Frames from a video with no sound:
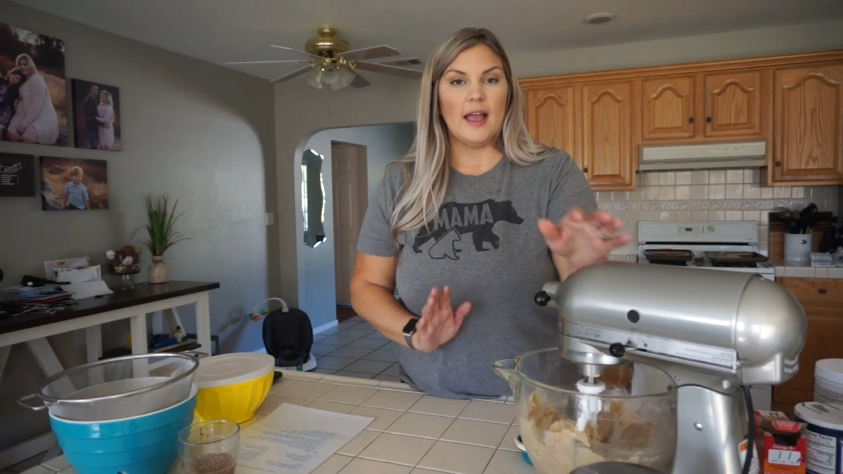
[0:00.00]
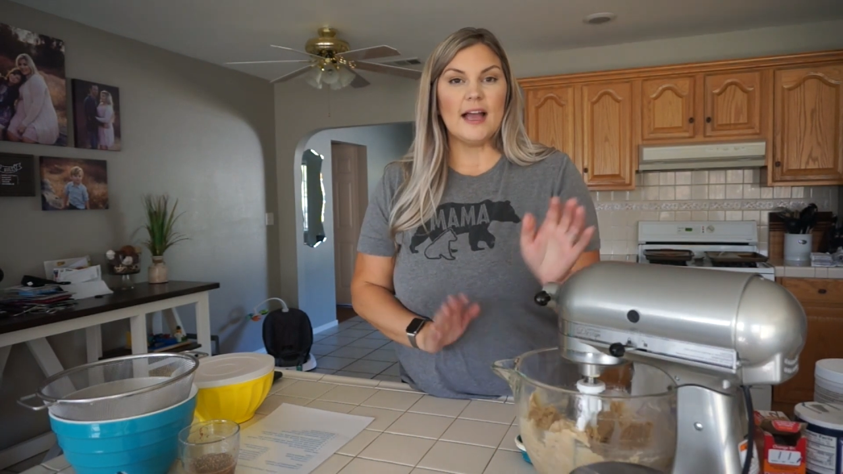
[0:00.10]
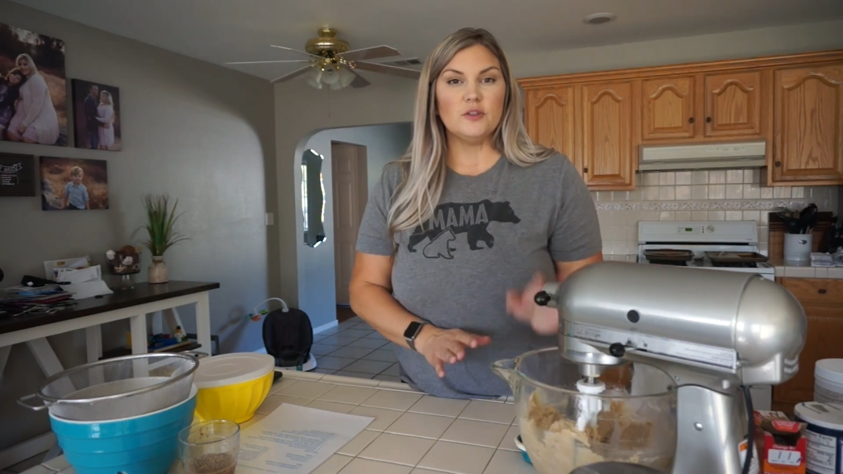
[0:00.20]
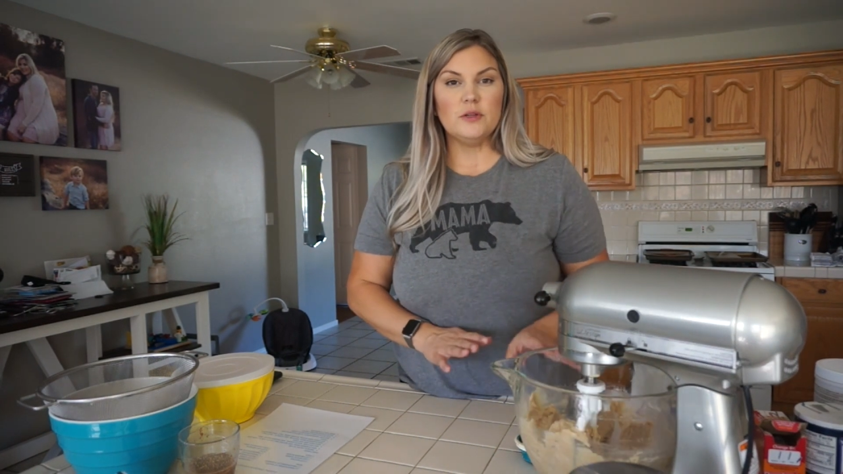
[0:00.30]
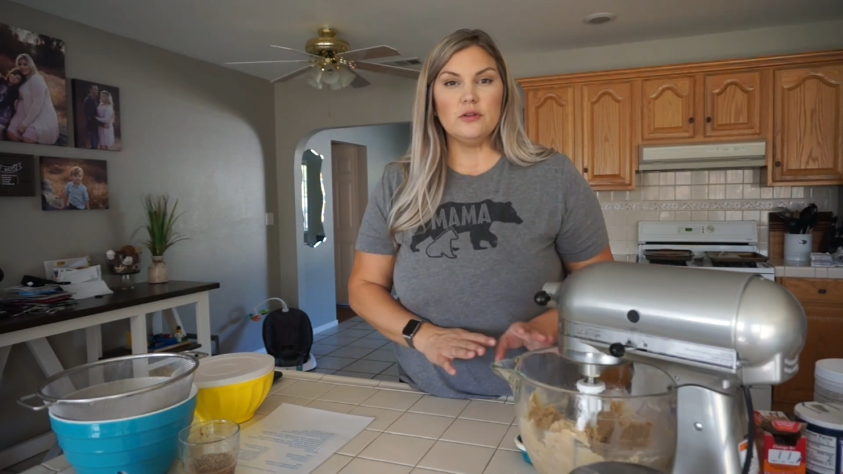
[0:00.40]

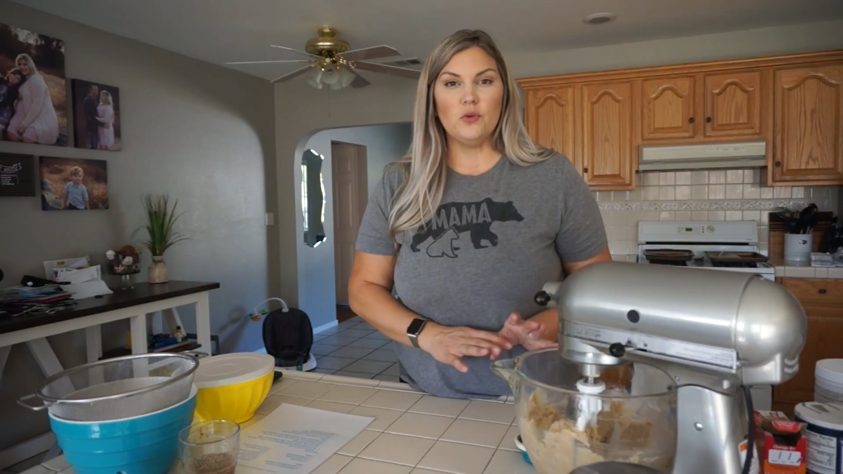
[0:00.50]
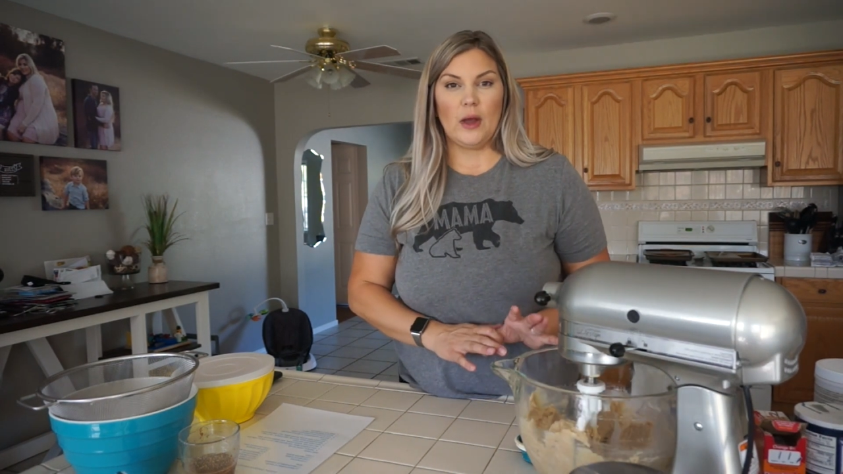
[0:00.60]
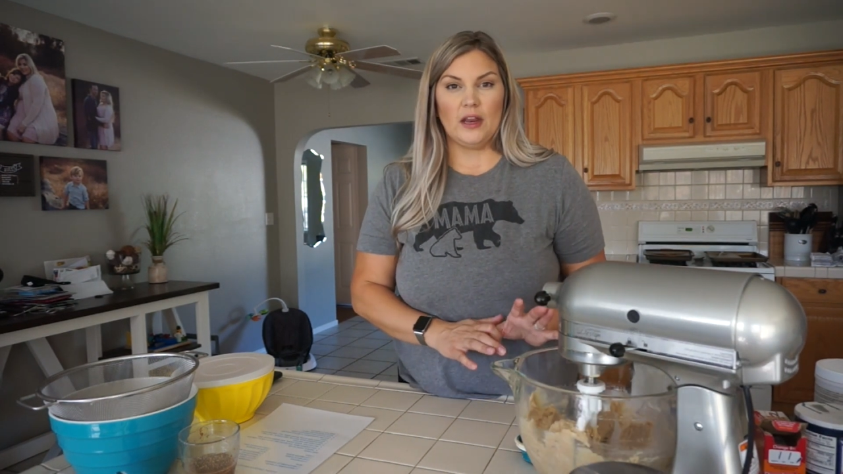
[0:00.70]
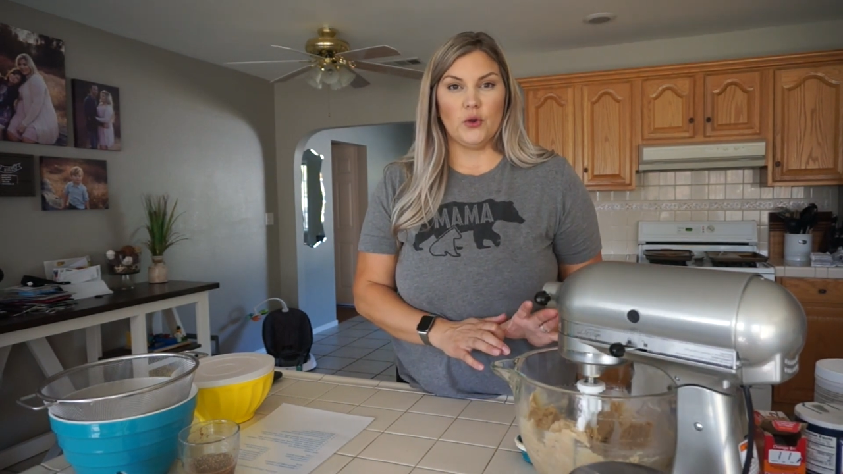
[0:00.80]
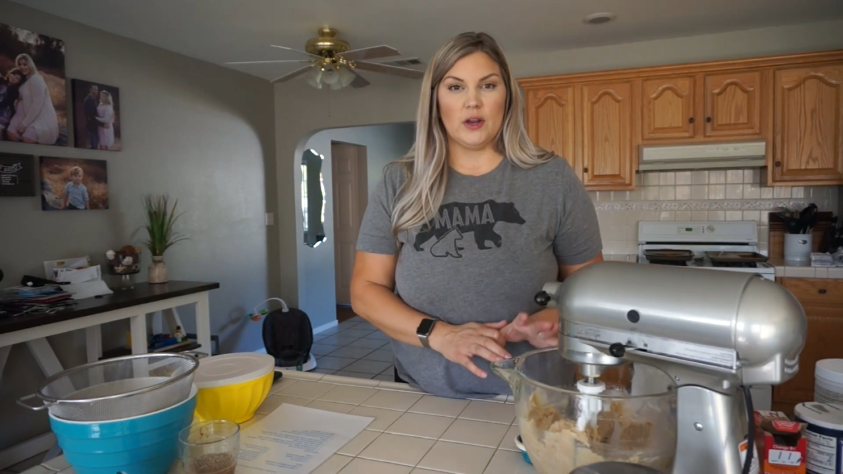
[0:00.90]
As we do the
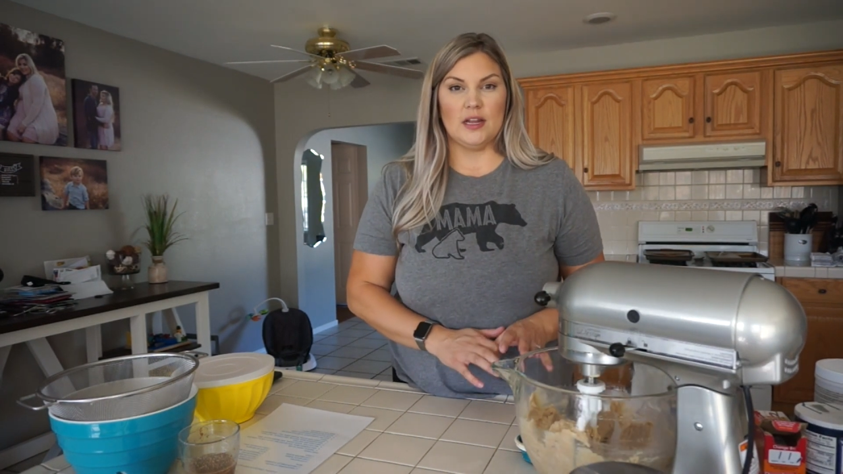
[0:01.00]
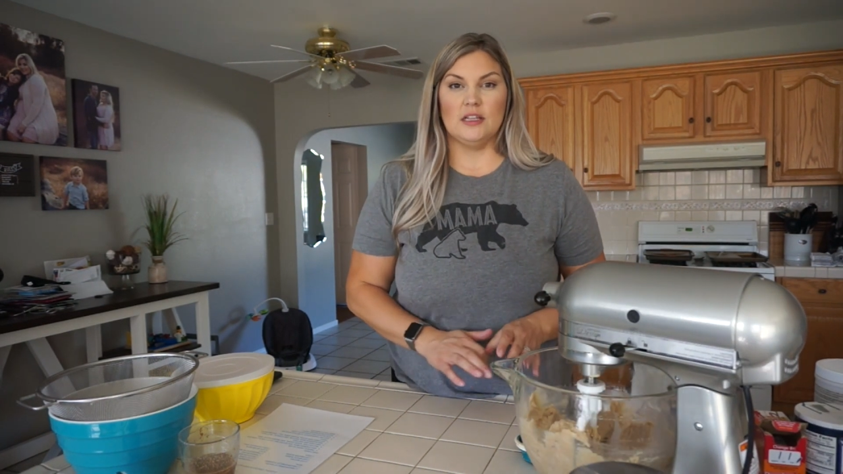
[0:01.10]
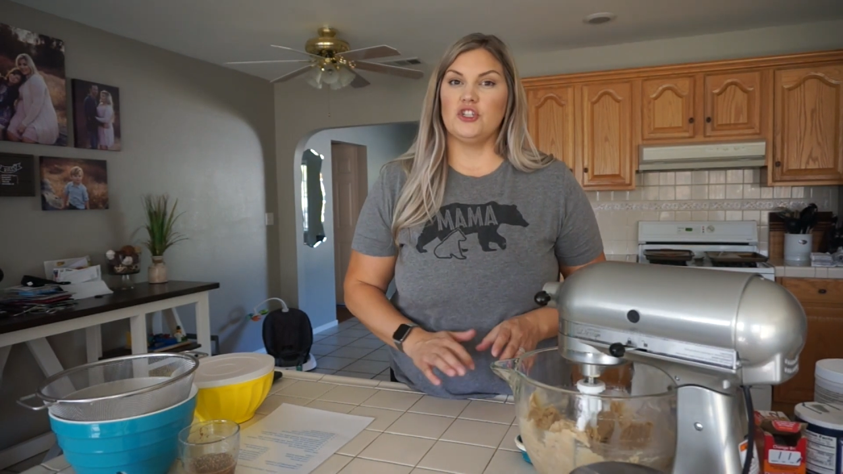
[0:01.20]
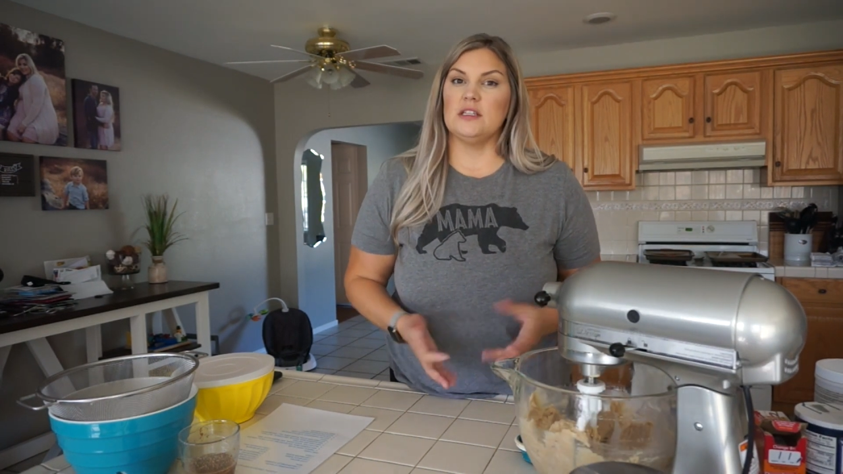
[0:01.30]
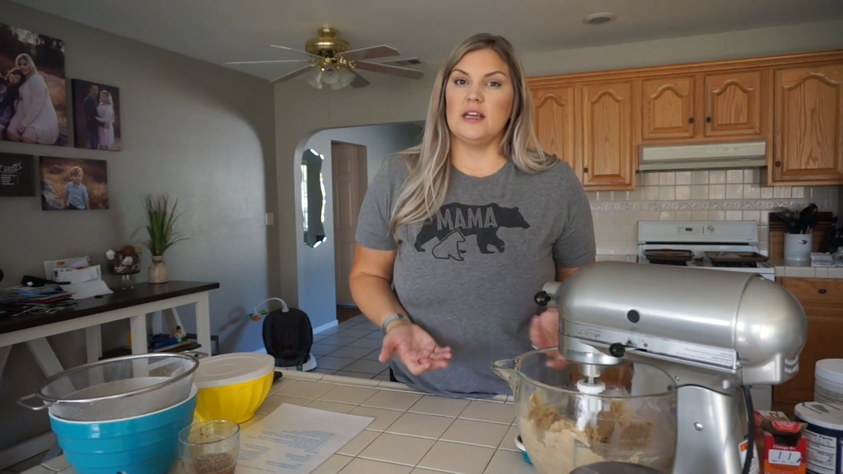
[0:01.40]
wet
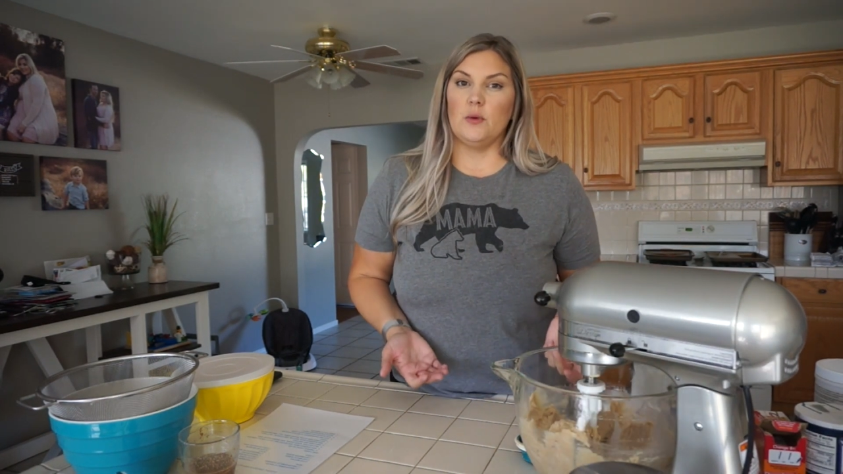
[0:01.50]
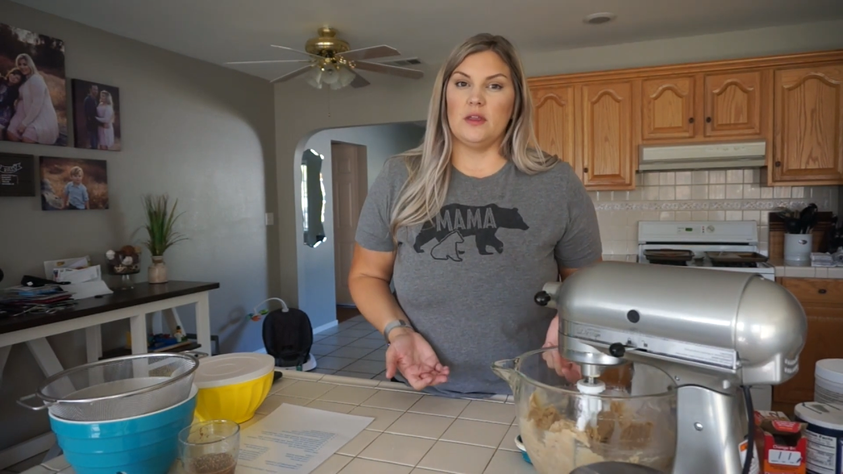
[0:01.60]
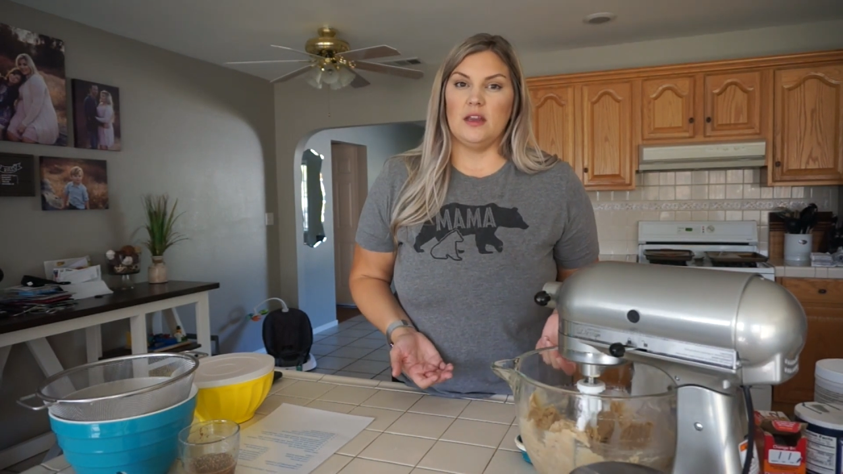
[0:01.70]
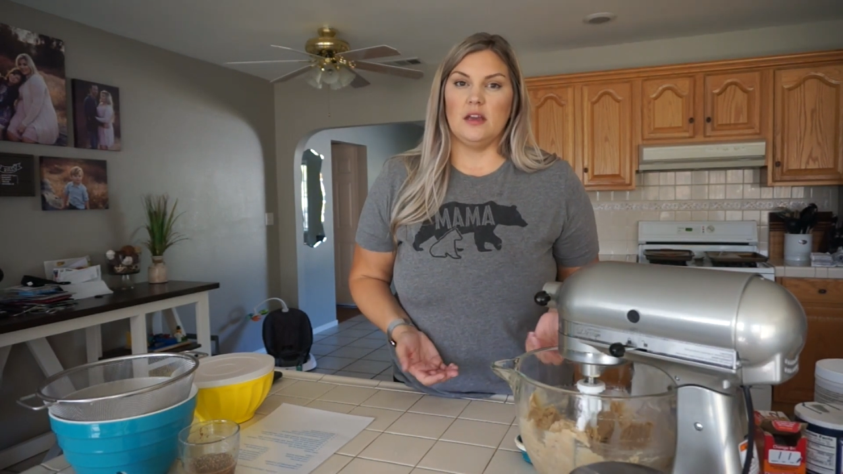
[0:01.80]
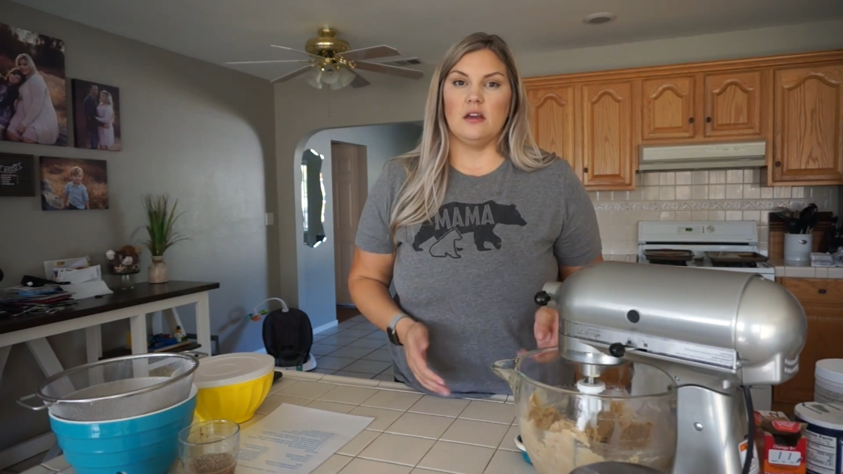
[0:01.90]
ingredients, just like
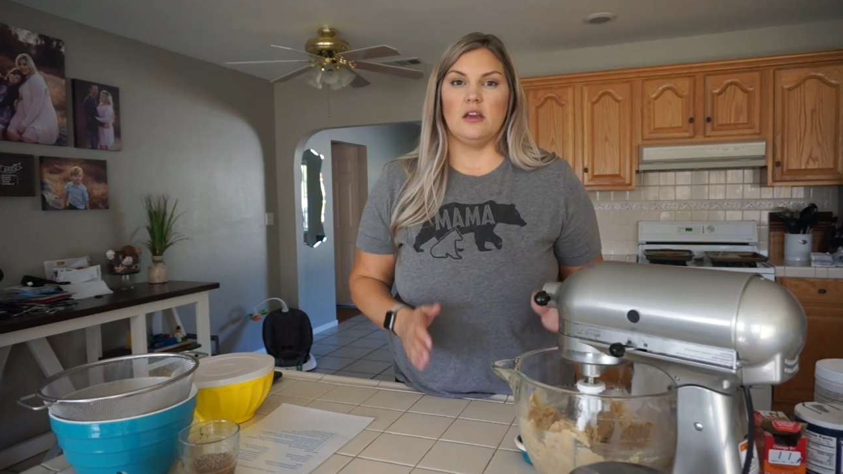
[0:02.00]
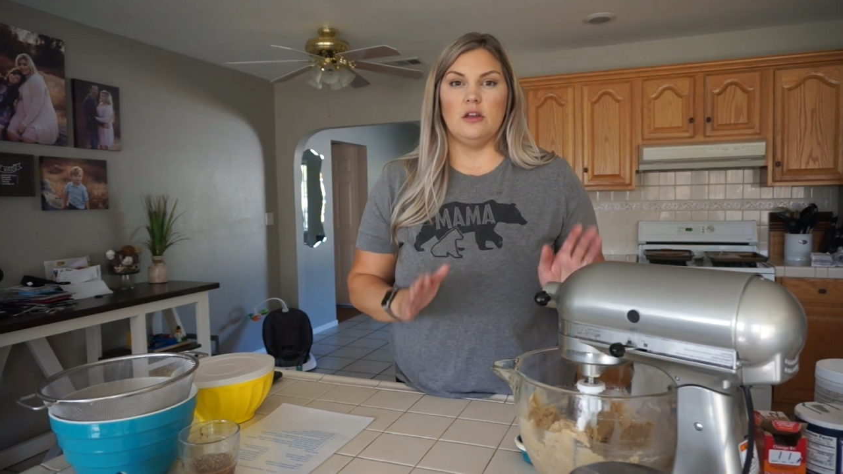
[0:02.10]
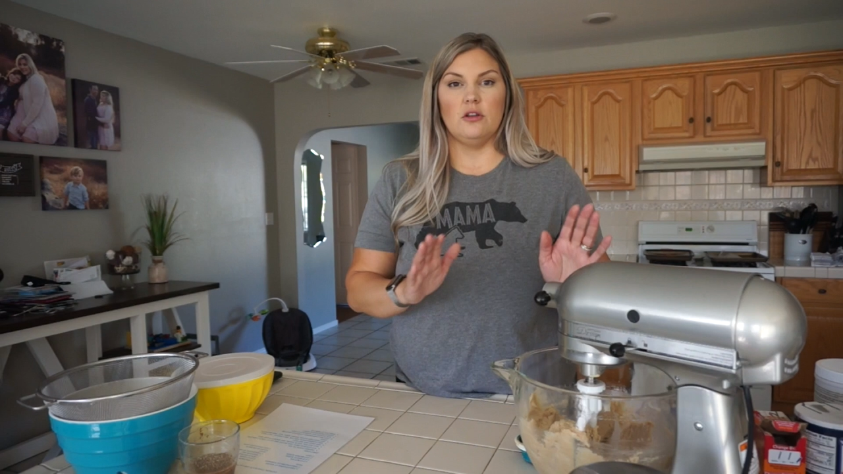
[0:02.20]
with any cookie,